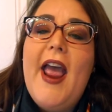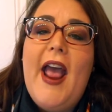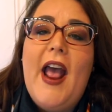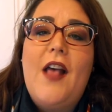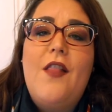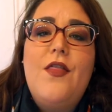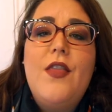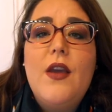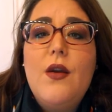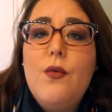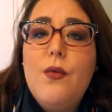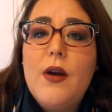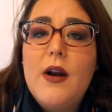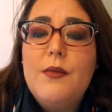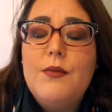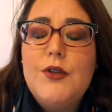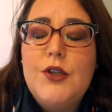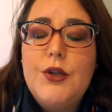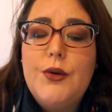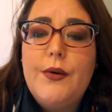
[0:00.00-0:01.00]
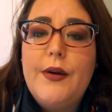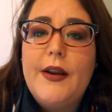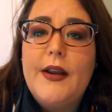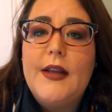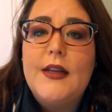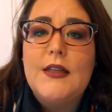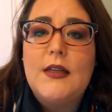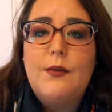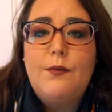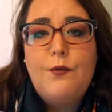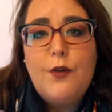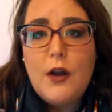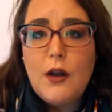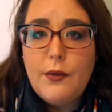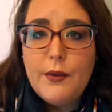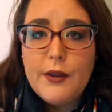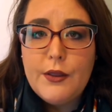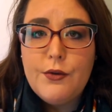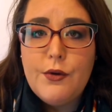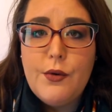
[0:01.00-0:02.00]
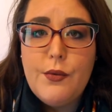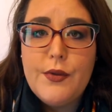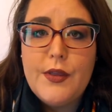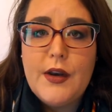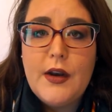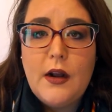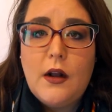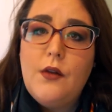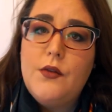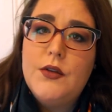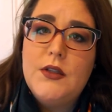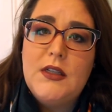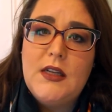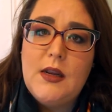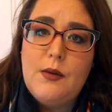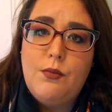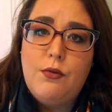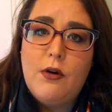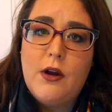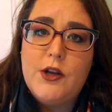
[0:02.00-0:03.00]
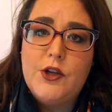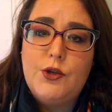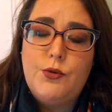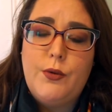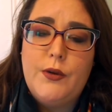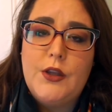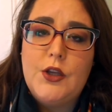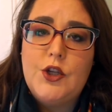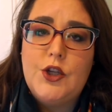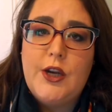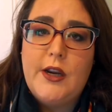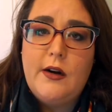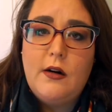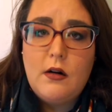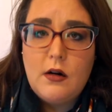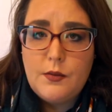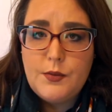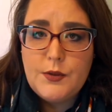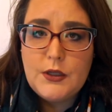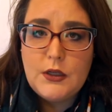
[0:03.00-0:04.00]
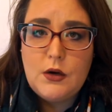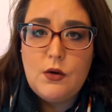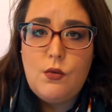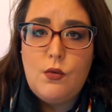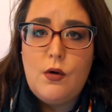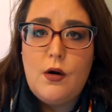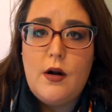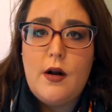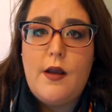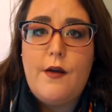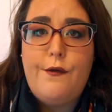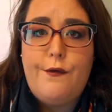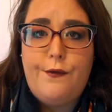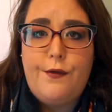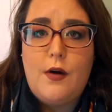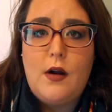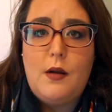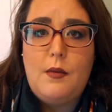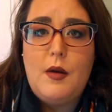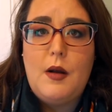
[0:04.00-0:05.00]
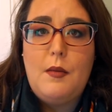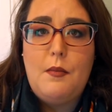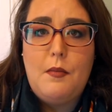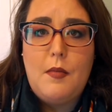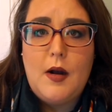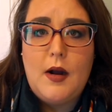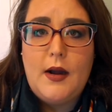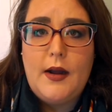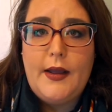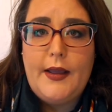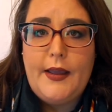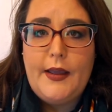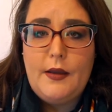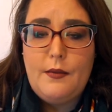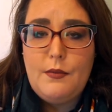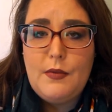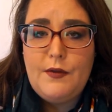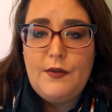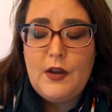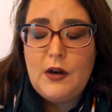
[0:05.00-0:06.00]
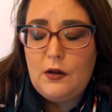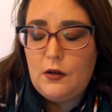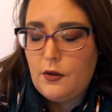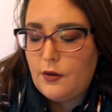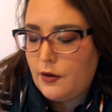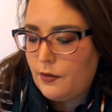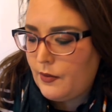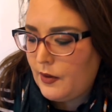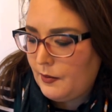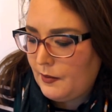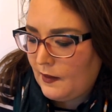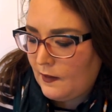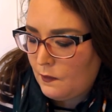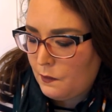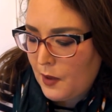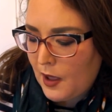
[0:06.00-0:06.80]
And then what I'm doing is I'm following through with an LC brush with the shade Harpsichord from my Mi Loka Loca Remix